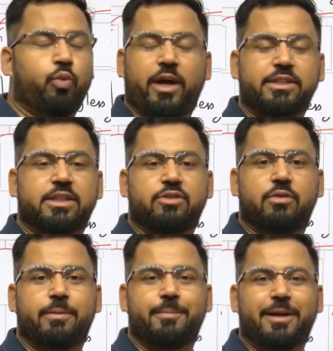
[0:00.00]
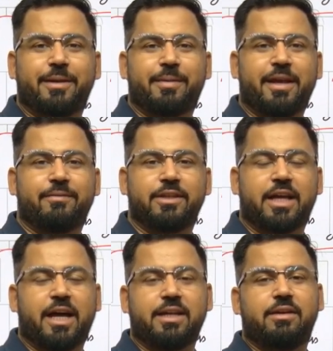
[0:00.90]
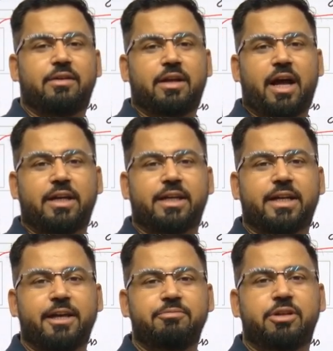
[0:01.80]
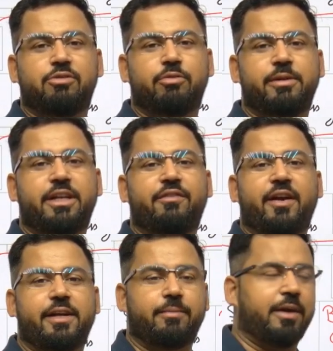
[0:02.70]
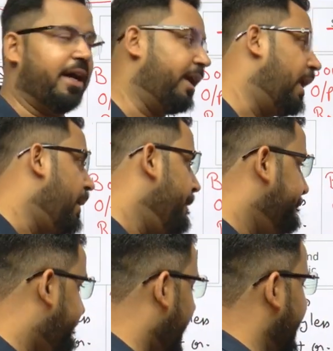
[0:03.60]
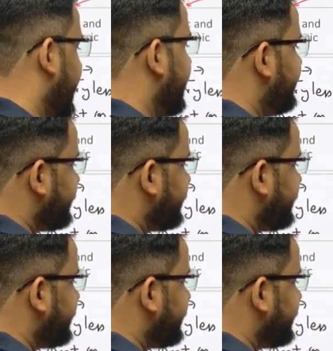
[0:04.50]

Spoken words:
once it will be multiplying with R, other time it will be dividing by R. But